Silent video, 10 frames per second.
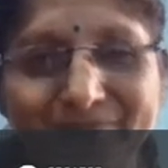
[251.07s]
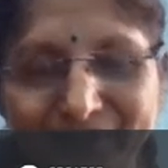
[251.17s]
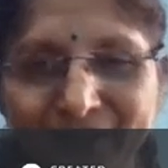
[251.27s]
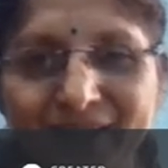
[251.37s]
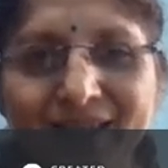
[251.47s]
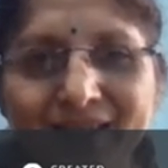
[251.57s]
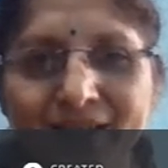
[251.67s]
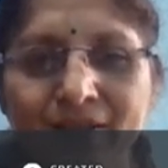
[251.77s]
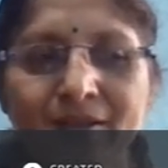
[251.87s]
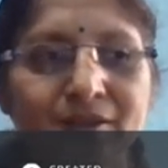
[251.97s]
Okay,
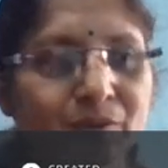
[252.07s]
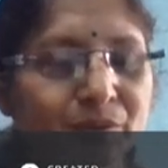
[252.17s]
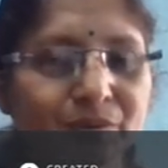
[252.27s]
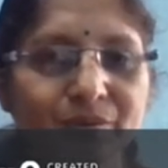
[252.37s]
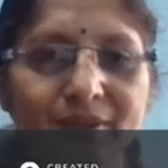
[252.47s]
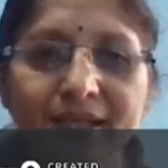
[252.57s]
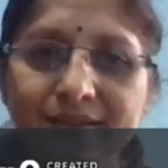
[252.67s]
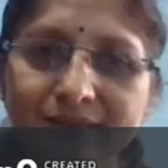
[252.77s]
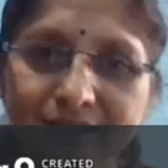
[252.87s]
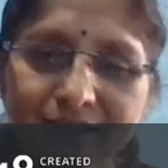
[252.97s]
so let
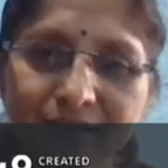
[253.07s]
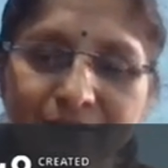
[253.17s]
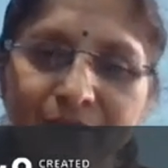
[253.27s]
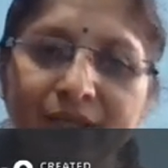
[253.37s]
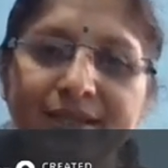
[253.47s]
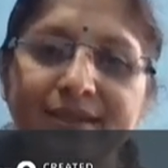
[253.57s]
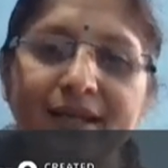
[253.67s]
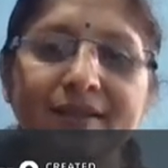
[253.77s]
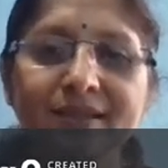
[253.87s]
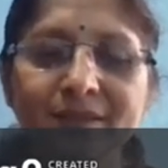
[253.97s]
us see what
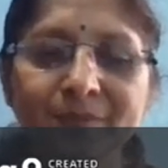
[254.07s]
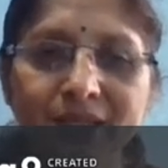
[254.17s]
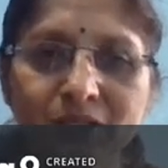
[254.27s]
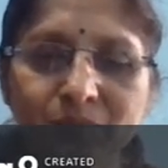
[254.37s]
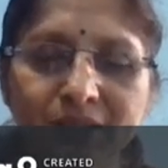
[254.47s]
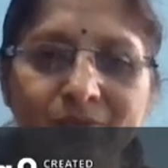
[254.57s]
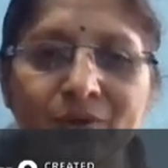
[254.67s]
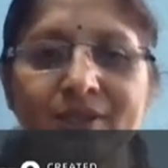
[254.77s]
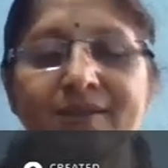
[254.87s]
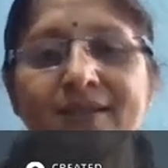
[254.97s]
exactly is the PHP,
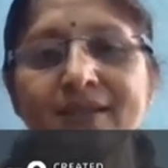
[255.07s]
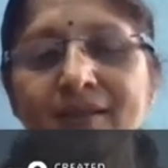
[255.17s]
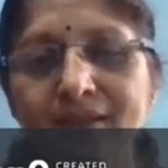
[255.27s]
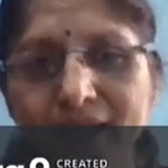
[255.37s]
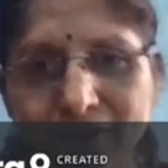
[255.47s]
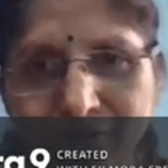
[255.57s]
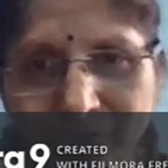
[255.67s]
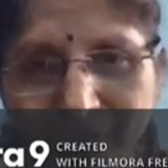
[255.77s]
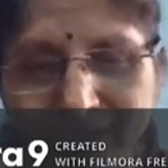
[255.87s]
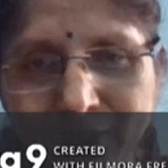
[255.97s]
what is the syntax of
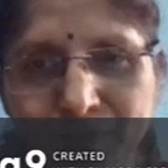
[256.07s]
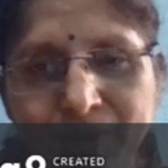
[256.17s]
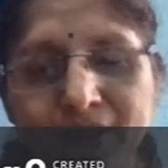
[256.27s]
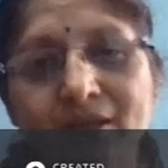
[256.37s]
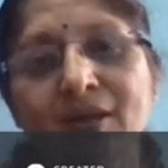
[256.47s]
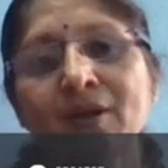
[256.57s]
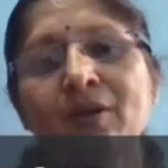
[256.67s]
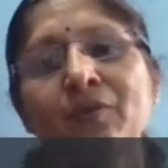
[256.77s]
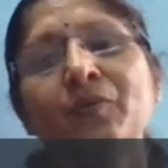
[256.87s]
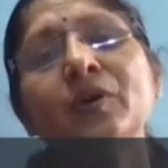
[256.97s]
PHP,
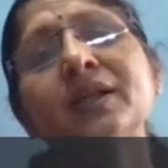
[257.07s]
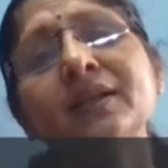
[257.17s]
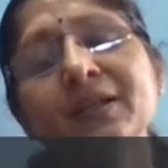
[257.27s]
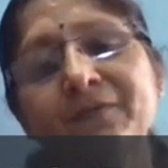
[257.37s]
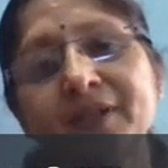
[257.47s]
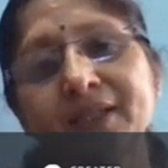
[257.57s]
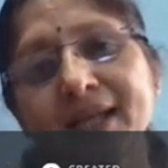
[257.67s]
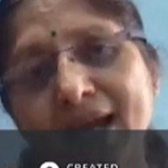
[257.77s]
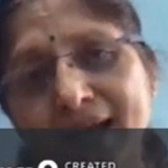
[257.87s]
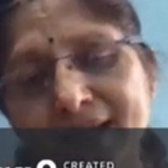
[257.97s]
what are the different
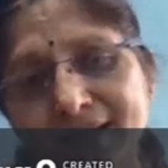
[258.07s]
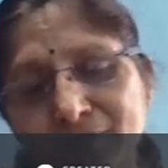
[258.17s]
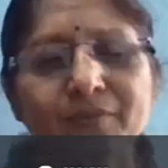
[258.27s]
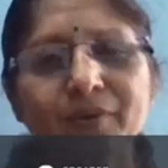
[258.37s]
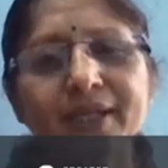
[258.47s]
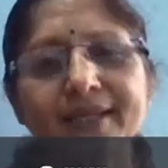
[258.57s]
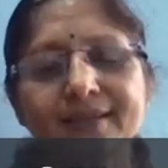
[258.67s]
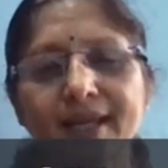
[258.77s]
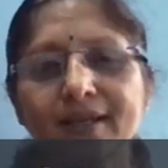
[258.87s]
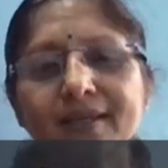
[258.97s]
tags, what
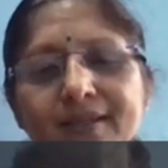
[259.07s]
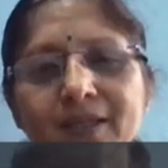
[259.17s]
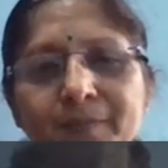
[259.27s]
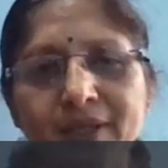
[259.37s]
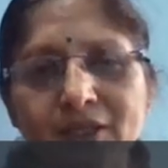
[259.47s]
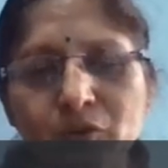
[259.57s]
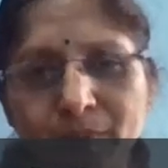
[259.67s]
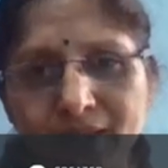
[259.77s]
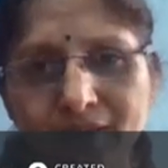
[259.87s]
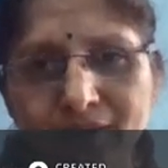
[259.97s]
exactly is the
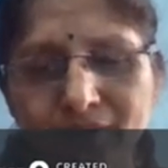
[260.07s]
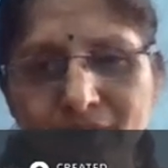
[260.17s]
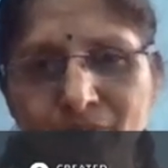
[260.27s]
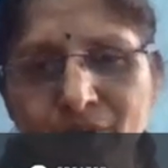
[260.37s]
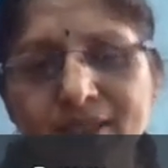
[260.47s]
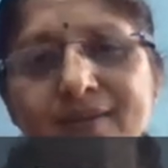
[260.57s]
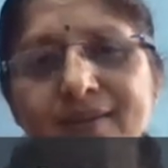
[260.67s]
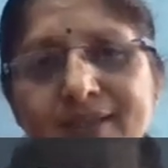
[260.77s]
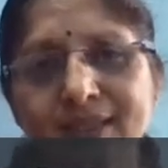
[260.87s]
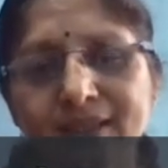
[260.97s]
PHP, what is
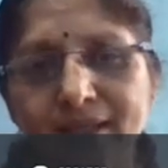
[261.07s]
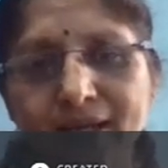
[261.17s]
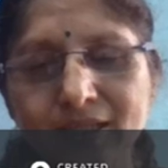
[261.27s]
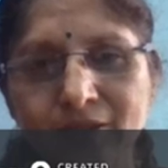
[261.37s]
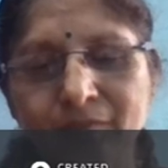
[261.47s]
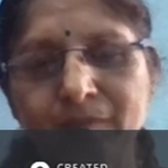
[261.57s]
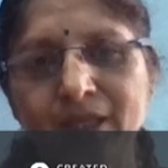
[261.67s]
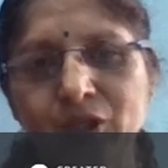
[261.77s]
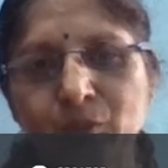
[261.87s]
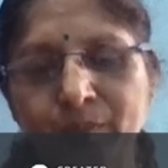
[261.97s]
the syntax of
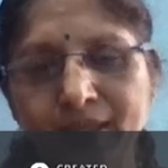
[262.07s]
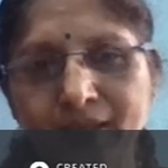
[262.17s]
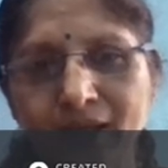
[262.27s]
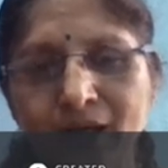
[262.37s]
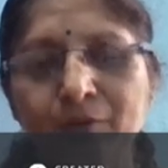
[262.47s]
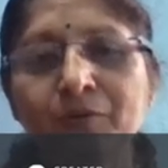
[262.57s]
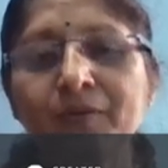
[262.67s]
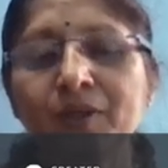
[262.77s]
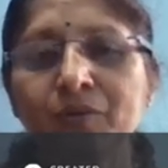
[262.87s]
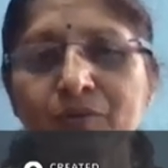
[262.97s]
PHP, how do
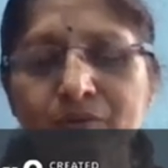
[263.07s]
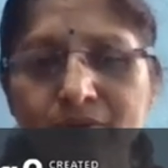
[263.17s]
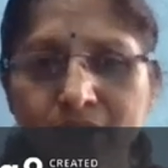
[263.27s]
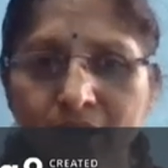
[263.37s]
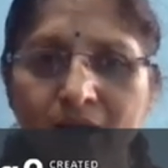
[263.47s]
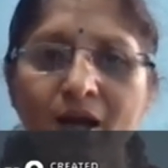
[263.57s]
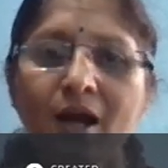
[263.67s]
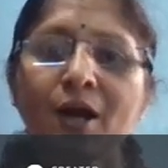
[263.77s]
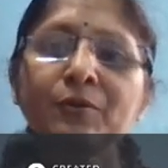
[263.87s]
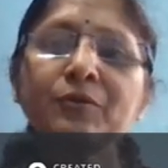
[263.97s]
we use,
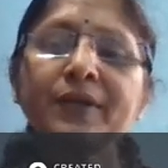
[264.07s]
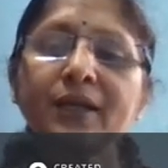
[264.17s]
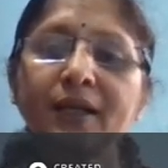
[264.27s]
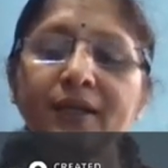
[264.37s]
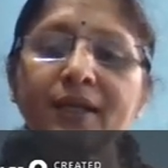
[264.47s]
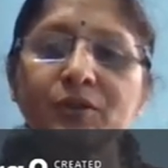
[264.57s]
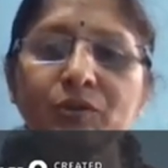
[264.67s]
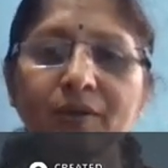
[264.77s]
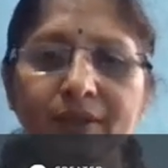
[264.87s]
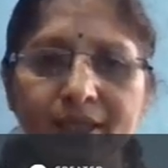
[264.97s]
how do we connect
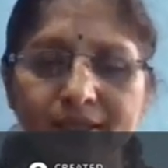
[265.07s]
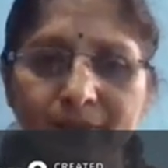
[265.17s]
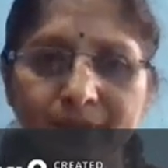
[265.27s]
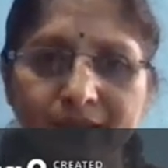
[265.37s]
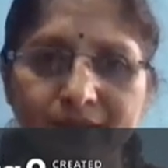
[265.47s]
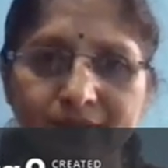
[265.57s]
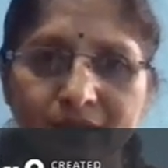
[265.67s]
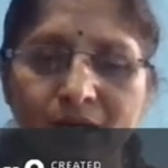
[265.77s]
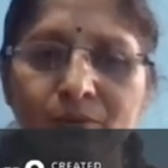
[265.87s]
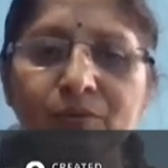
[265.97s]
to our
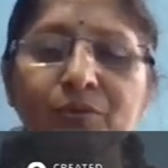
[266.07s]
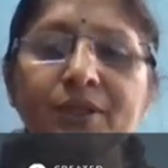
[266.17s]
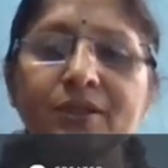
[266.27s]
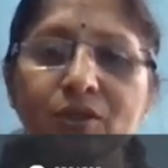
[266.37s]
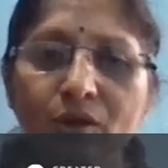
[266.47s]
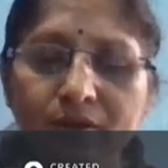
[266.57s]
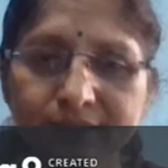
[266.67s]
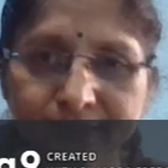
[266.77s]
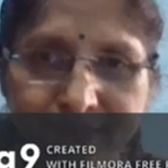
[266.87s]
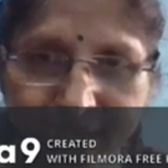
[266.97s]
database, how to install
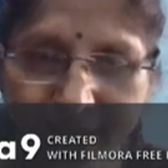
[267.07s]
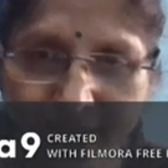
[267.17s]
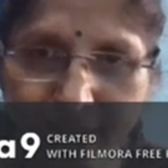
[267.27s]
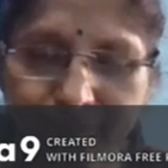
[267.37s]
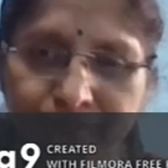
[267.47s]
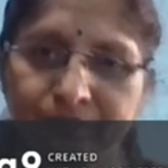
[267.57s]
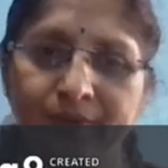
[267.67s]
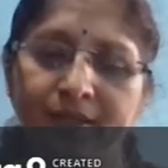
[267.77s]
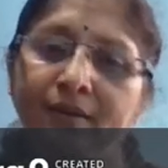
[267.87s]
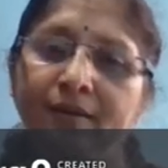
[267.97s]
XAMPP,
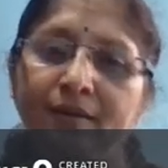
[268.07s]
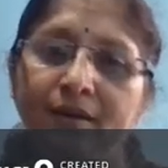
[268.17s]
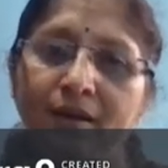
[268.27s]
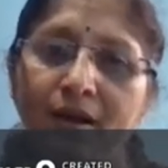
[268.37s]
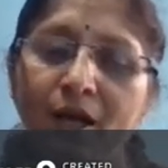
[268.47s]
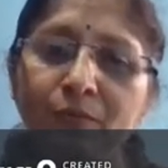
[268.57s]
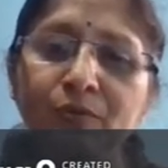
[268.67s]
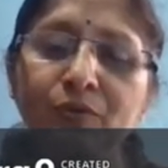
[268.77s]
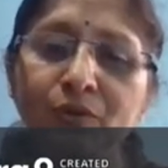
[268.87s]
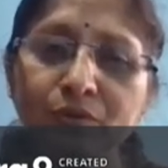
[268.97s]
how
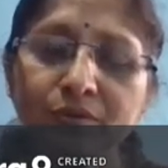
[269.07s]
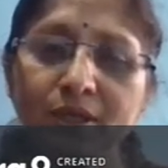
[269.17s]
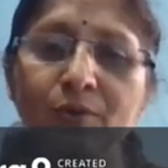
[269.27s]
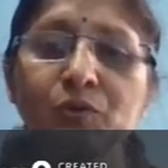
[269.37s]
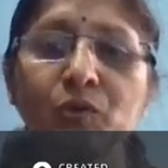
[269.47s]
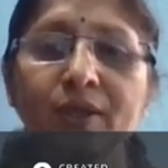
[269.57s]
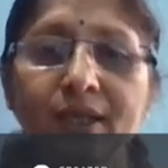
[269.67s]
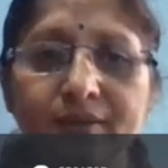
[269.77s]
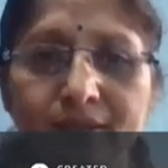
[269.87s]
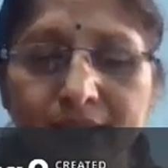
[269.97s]
to use, how to
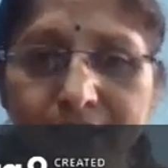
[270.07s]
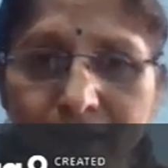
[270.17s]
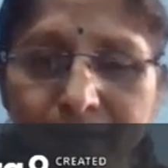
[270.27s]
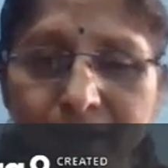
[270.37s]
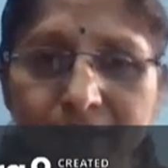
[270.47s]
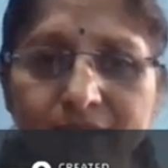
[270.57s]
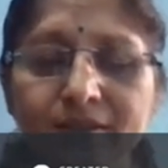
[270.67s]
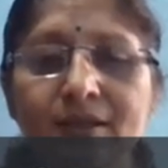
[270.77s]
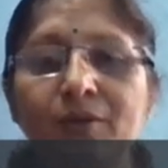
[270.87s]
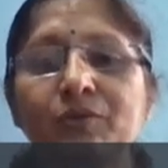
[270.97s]
create a
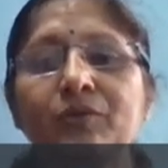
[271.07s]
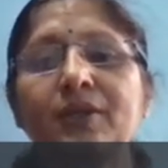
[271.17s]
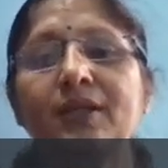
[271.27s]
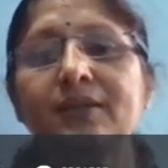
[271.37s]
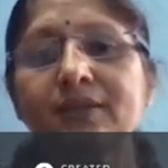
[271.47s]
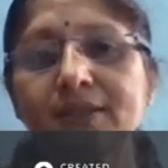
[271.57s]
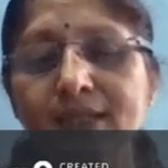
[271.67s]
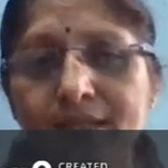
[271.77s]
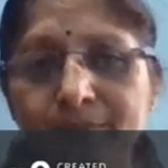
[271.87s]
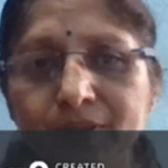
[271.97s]
database, how to create a
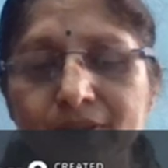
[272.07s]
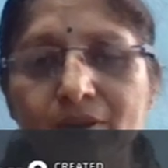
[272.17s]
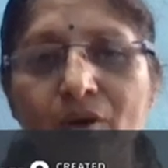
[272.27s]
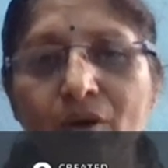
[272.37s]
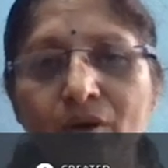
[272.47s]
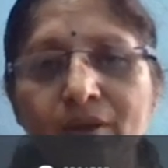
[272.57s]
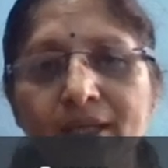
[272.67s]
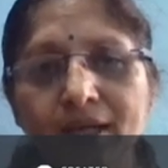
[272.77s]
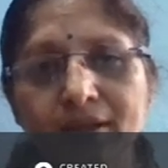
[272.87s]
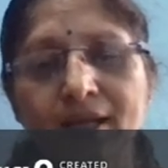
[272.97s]
table, all
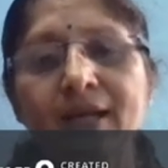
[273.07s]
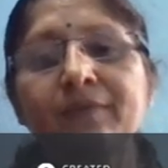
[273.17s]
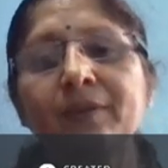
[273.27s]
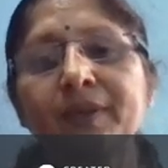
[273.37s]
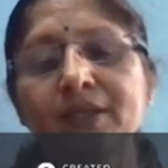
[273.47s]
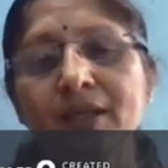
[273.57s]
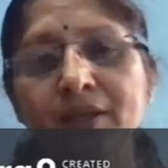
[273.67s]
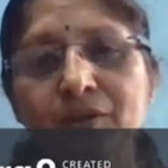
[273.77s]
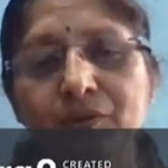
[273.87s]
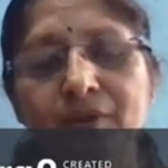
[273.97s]
that I will be
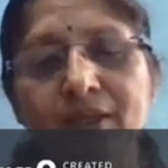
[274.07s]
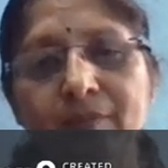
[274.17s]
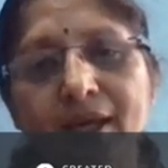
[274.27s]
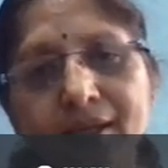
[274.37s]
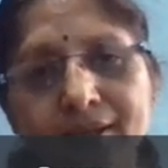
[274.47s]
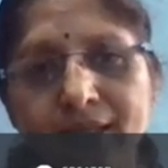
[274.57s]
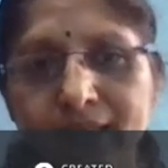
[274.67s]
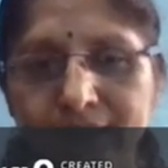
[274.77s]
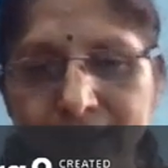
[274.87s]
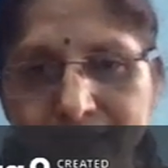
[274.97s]
telling you in my
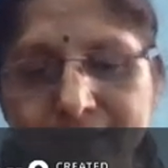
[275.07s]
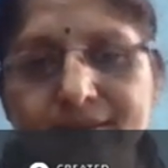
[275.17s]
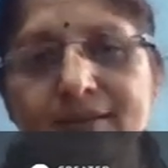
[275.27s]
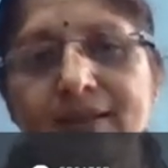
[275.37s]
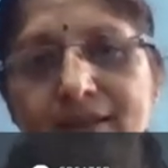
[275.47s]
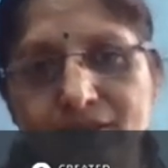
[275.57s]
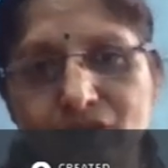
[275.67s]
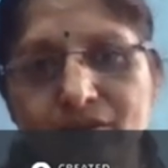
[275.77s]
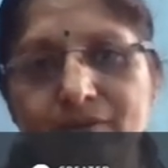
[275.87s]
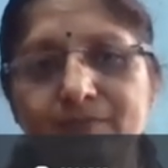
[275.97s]
next lecture.